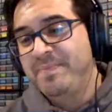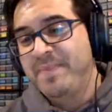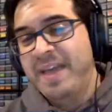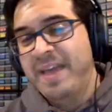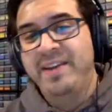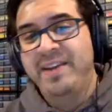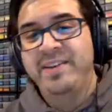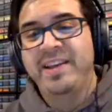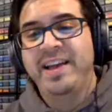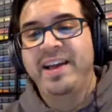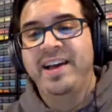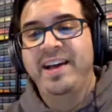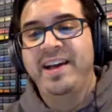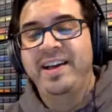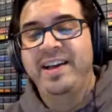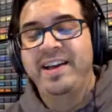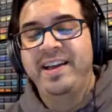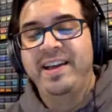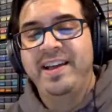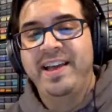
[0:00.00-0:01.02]
And
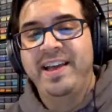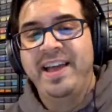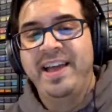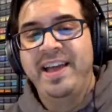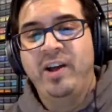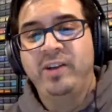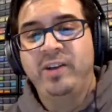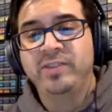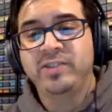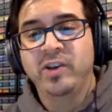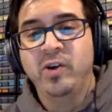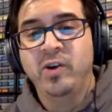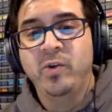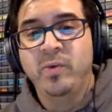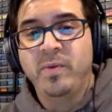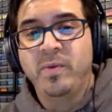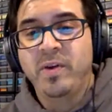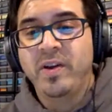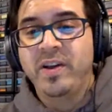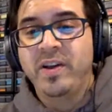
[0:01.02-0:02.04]
also,
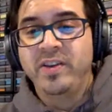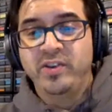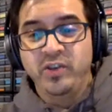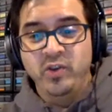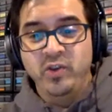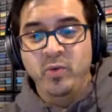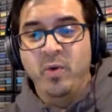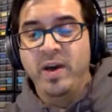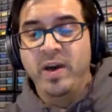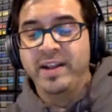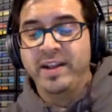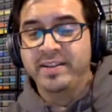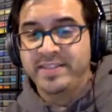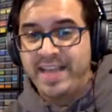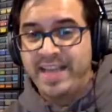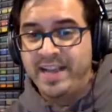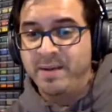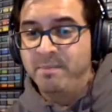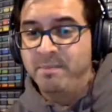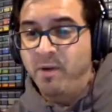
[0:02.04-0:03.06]
do you want to
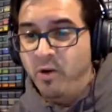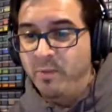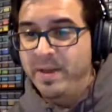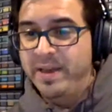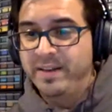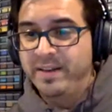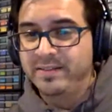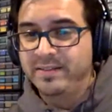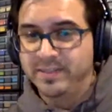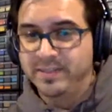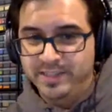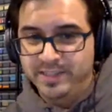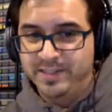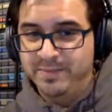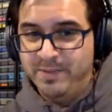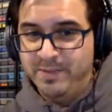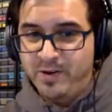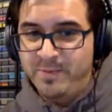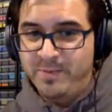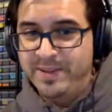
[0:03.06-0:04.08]
take just a
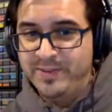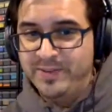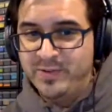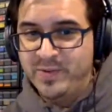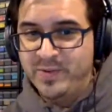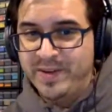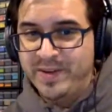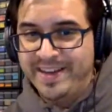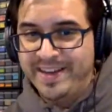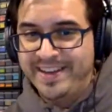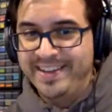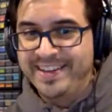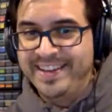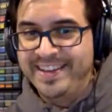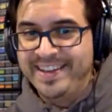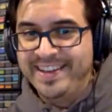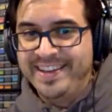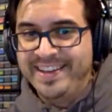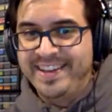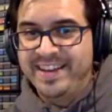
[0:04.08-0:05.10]
moment to
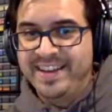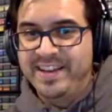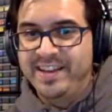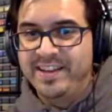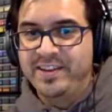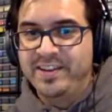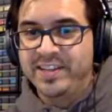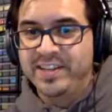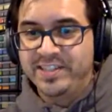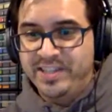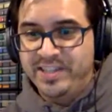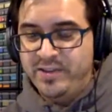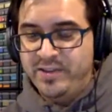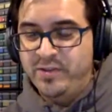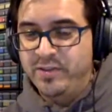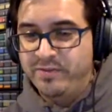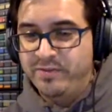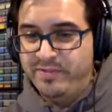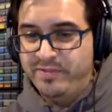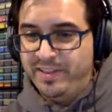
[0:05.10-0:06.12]
continue
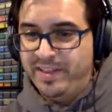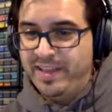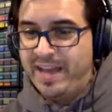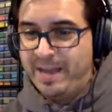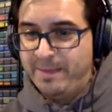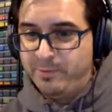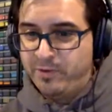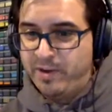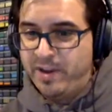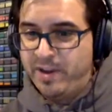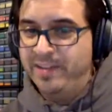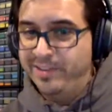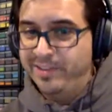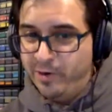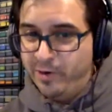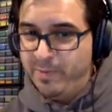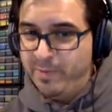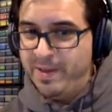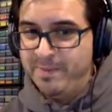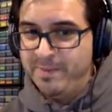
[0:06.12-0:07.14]
the Philly hype train a little
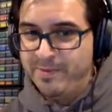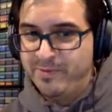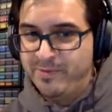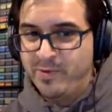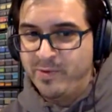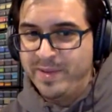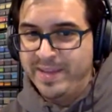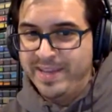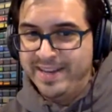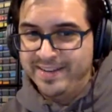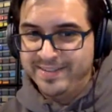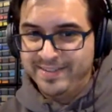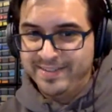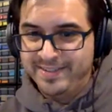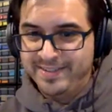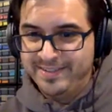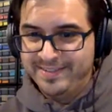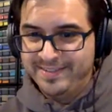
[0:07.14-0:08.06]
bit before we get into...